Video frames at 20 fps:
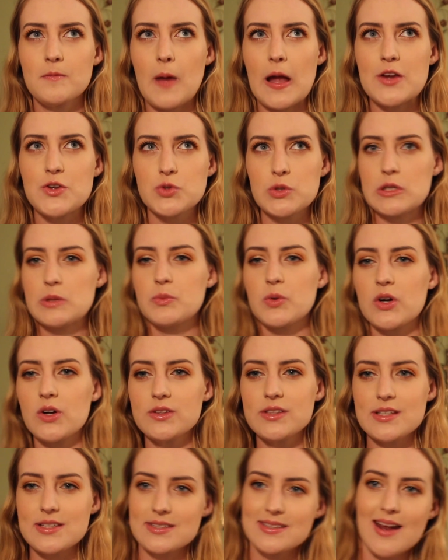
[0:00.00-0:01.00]
my dream
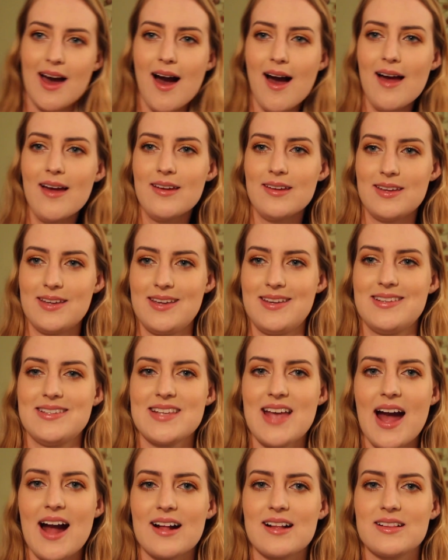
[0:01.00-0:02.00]
world is not
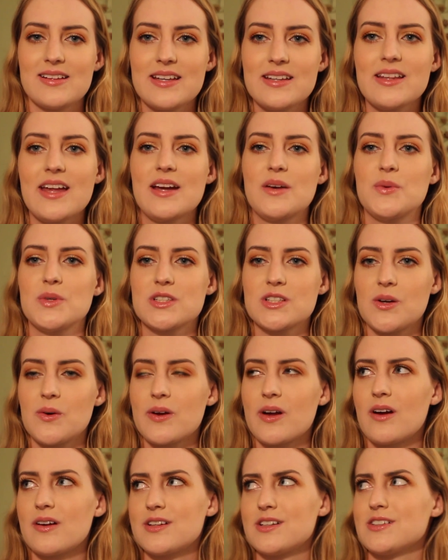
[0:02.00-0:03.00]
exactly like what's
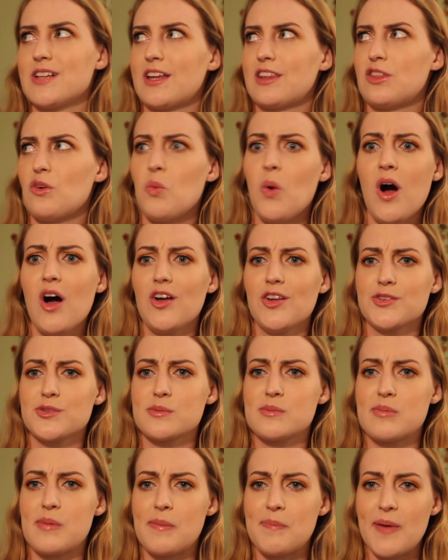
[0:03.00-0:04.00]
going on here. Like the walls
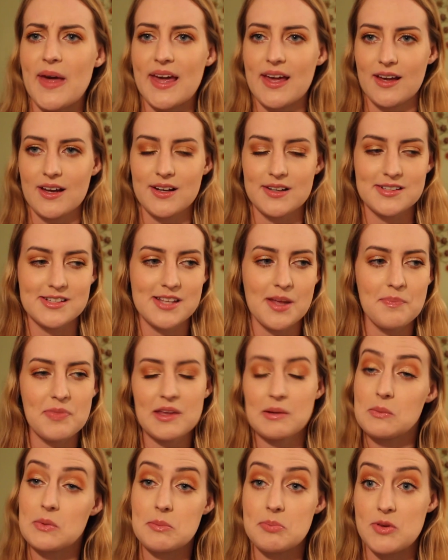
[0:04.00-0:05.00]
would be pink or
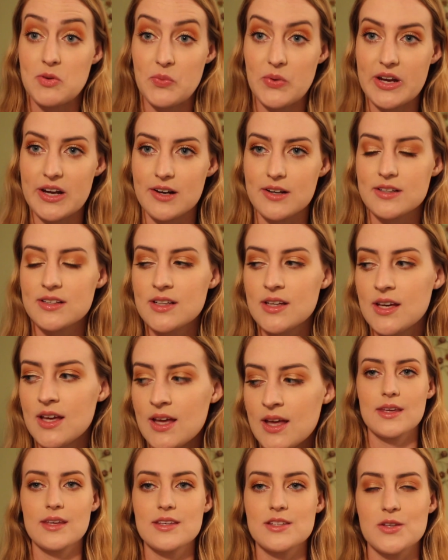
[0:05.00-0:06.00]
something would be weird.
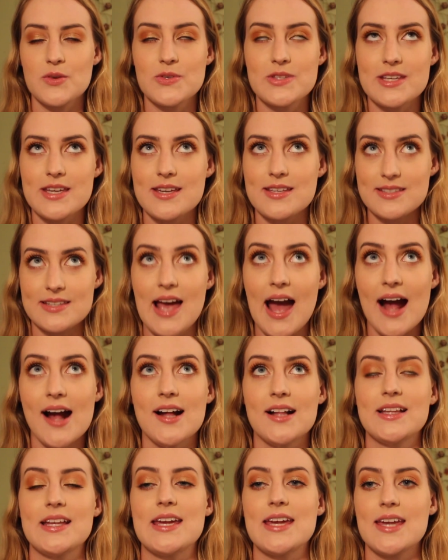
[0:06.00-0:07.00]
This was
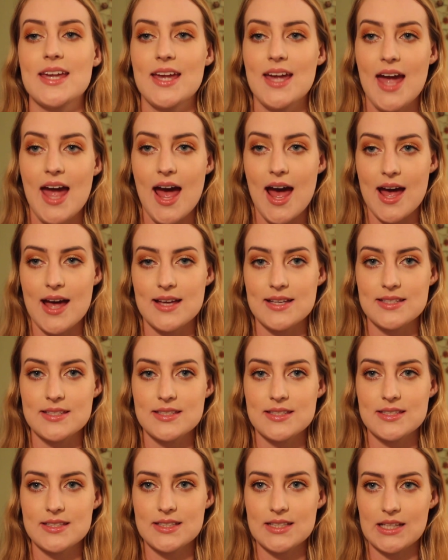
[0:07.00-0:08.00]
exactly
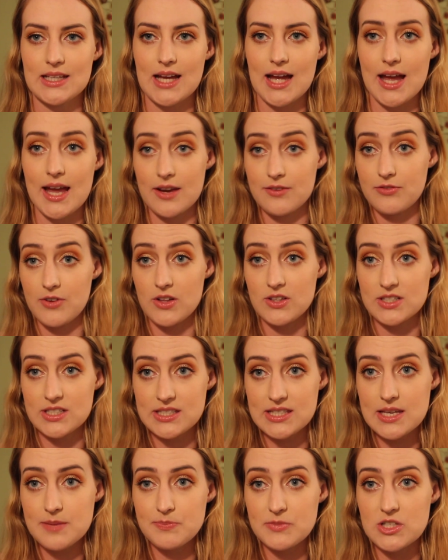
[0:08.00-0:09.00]
as I had fallen
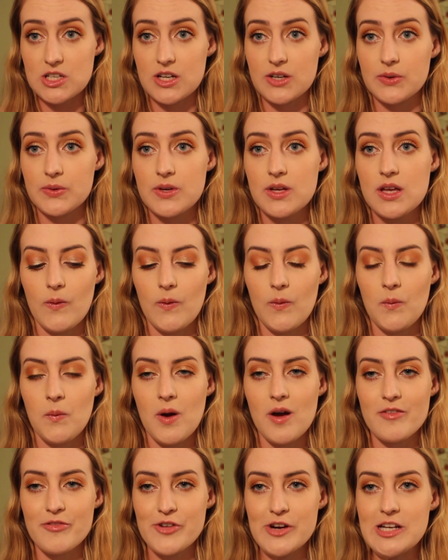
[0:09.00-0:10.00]
asleep to.
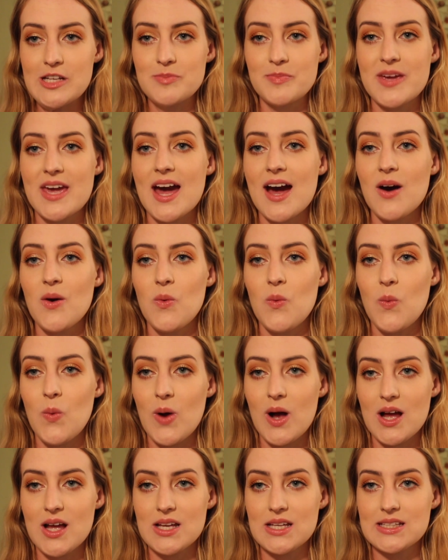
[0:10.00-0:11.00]
What freaked me out
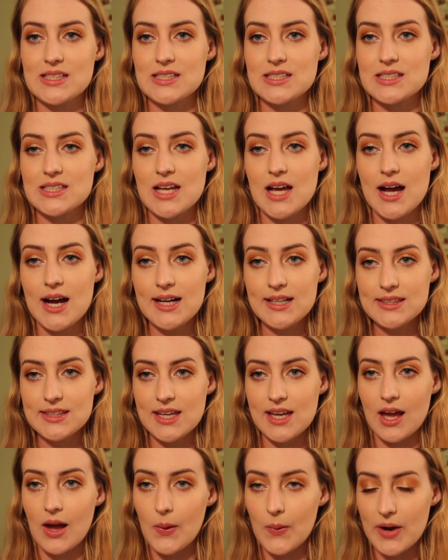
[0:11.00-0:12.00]
was,
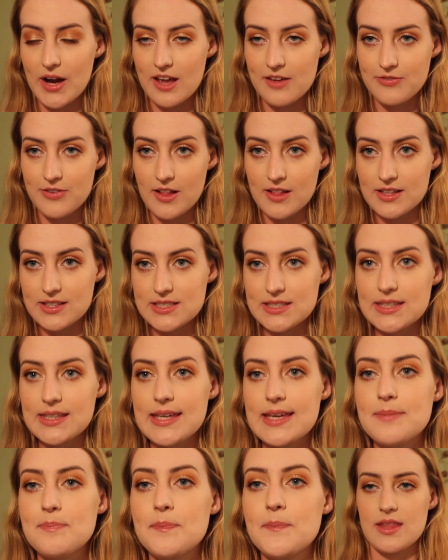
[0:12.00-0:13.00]
unlike when I fell
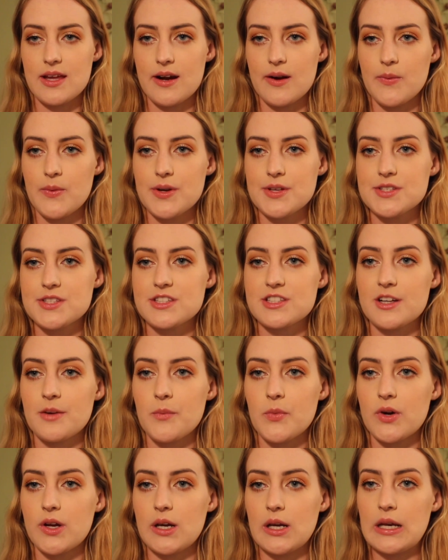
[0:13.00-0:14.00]
asleep, there was
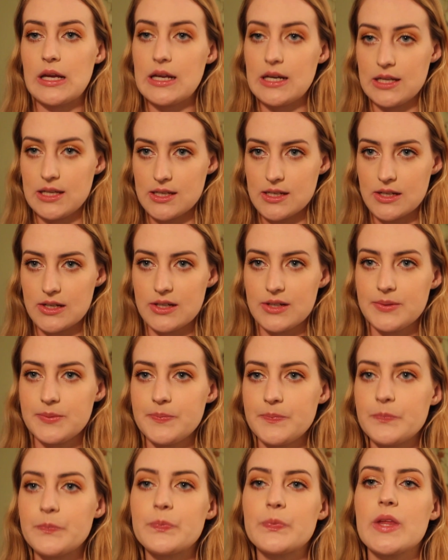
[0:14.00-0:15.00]
someone in here,
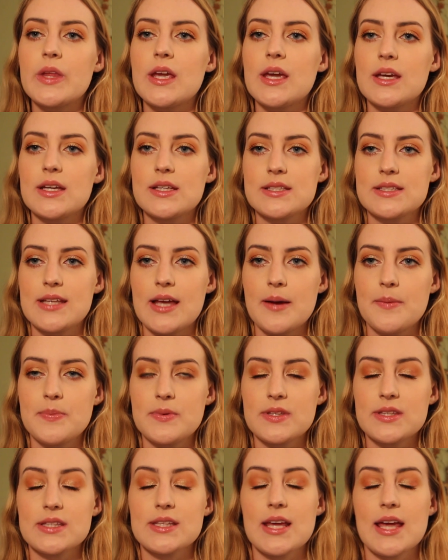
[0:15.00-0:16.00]

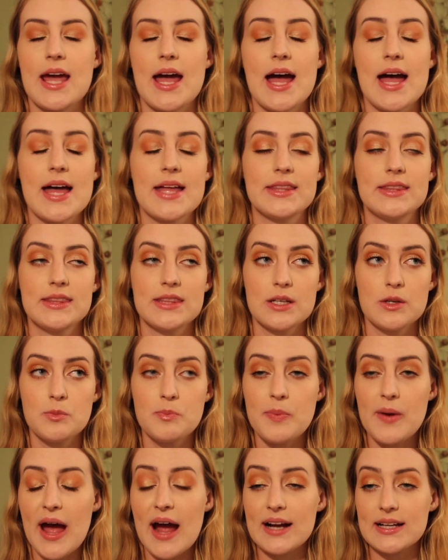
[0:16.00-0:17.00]
except they had their
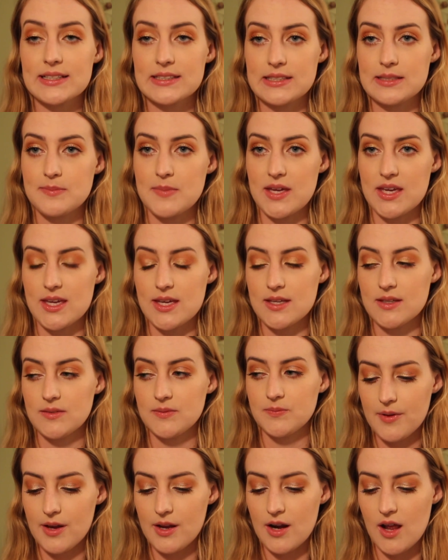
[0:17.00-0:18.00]
back to me,
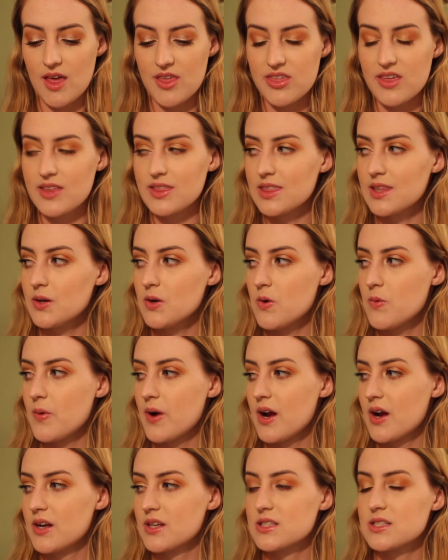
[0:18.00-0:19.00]
and I think they were
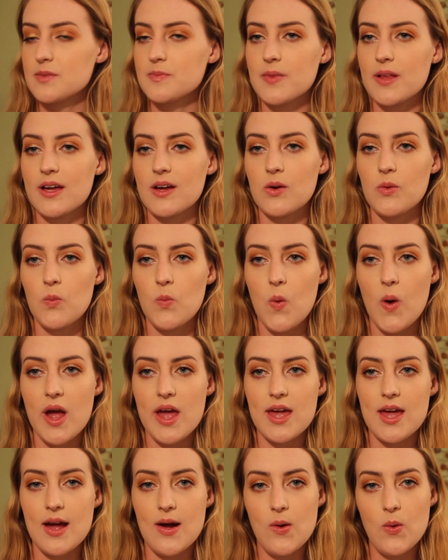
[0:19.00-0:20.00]
wearing some like
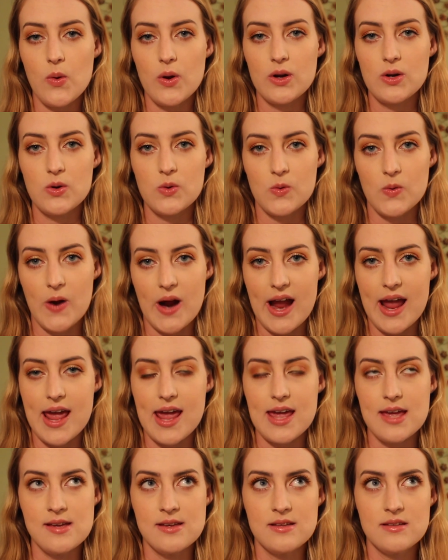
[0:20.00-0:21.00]
white or
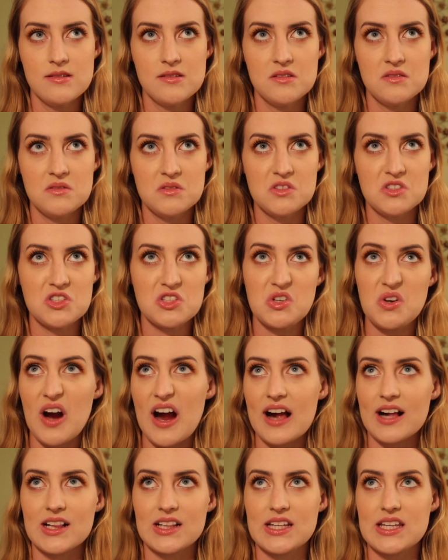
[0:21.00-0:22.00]
gray
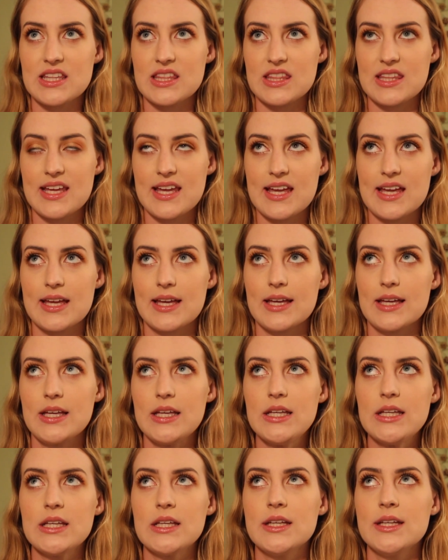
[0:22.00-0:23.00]
scraggly thing,
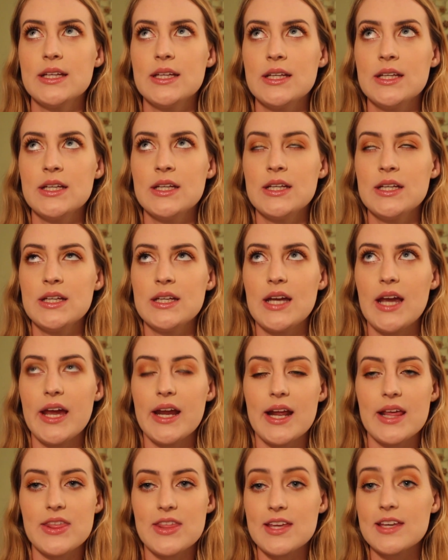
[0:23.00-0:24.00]

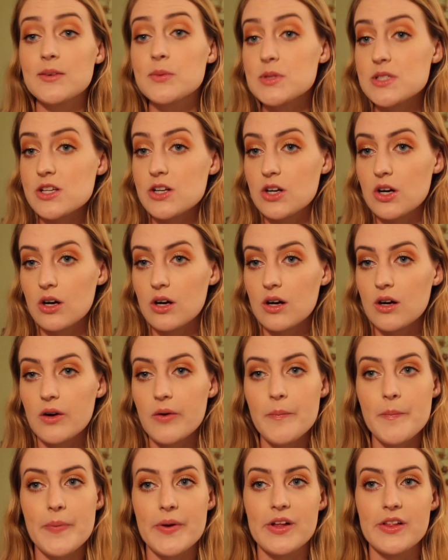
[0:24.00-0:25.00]
and I think it was a
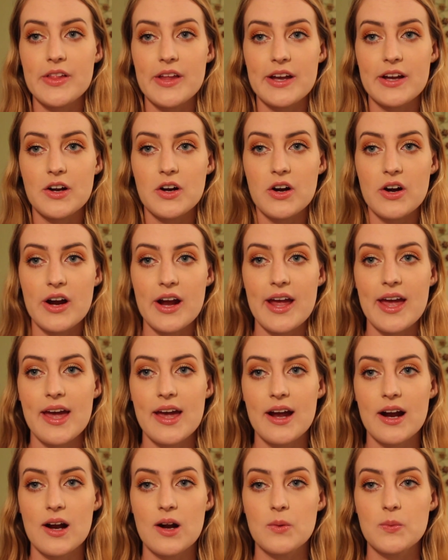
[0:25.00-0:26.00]
girl, but like her
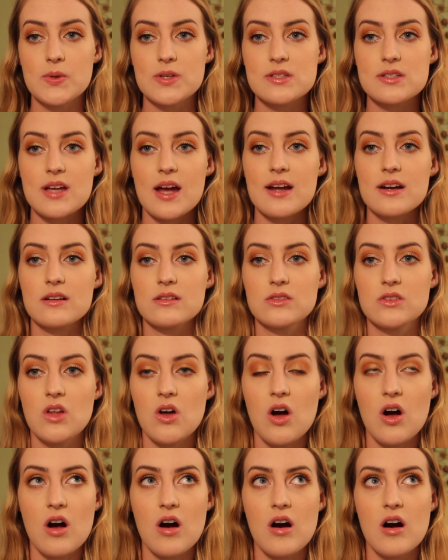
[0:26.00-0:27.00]
hair was kind of
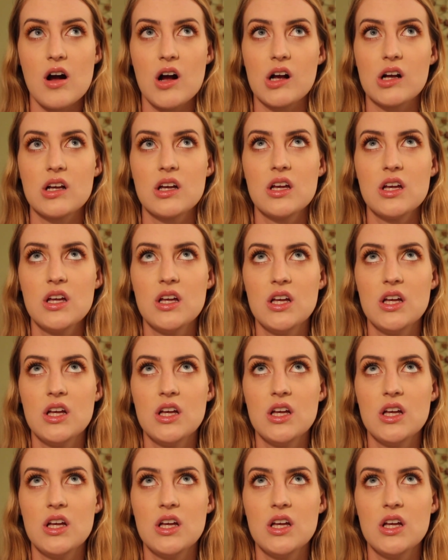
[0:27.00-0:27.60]
long